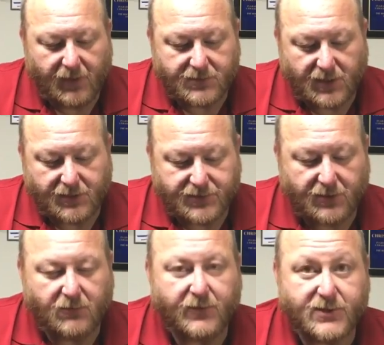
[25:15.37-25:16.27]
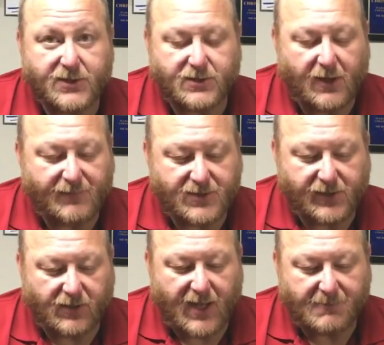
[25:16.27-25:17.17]
There's also
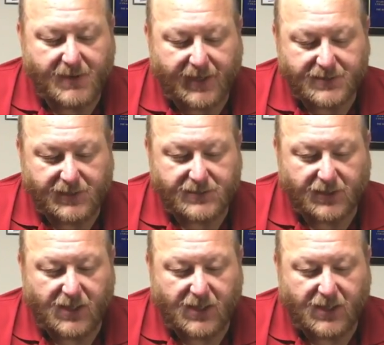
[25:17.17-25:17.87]
obviously the Glock magazines.